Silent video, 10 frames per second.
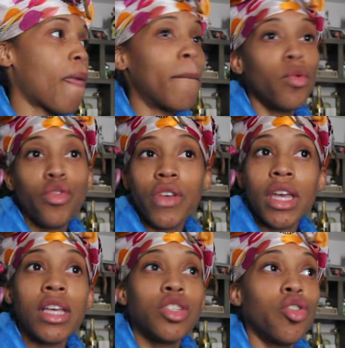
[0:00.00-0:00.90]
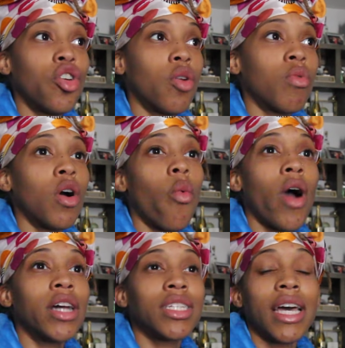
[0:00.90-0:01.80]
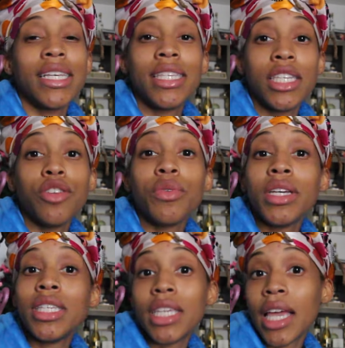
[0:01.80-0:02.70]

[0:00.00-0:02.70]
movies or we'll watch like series